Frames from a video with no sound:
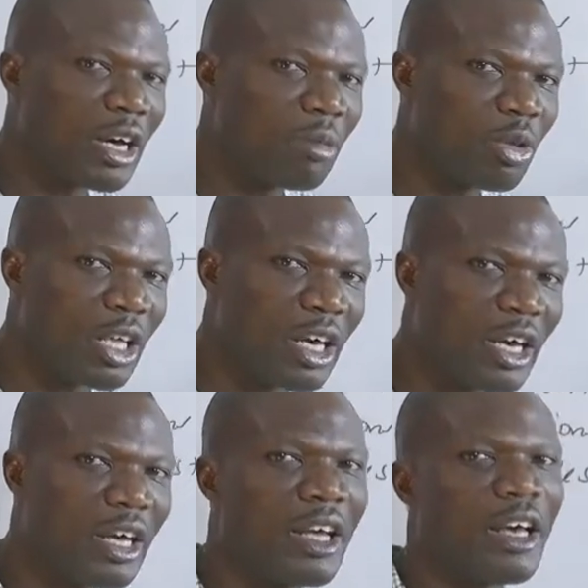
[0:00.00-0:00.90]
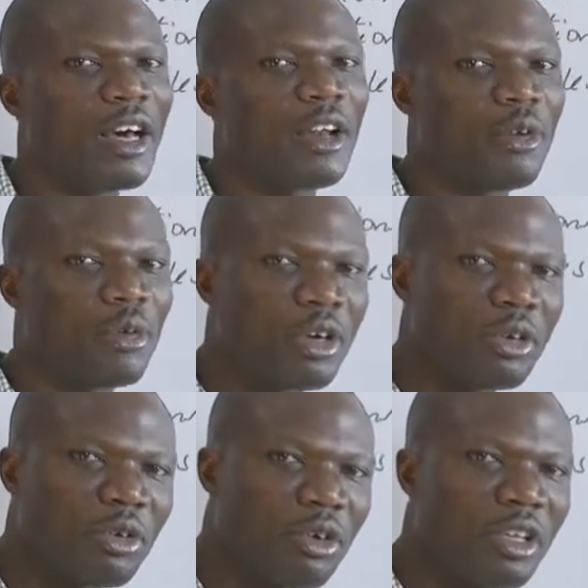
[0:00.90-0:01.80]
up there, and we want
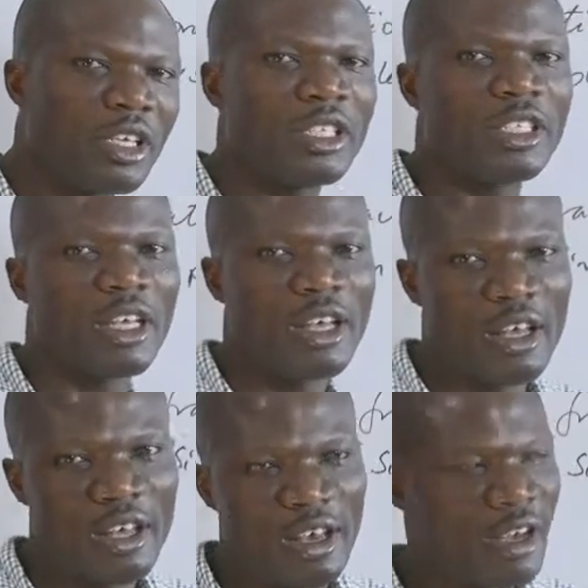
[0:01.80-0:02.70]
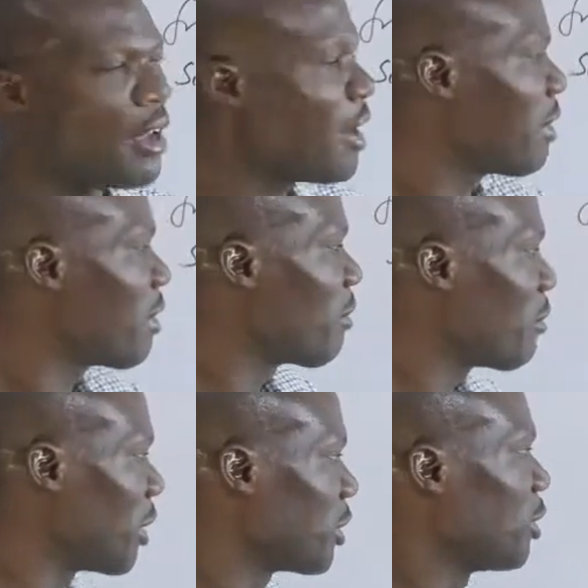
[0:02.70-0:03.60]
to call this a
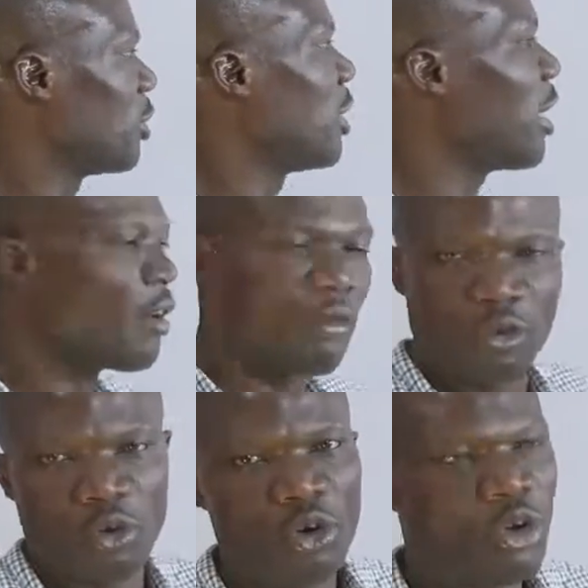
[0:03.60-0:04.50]
fraction. Therefore,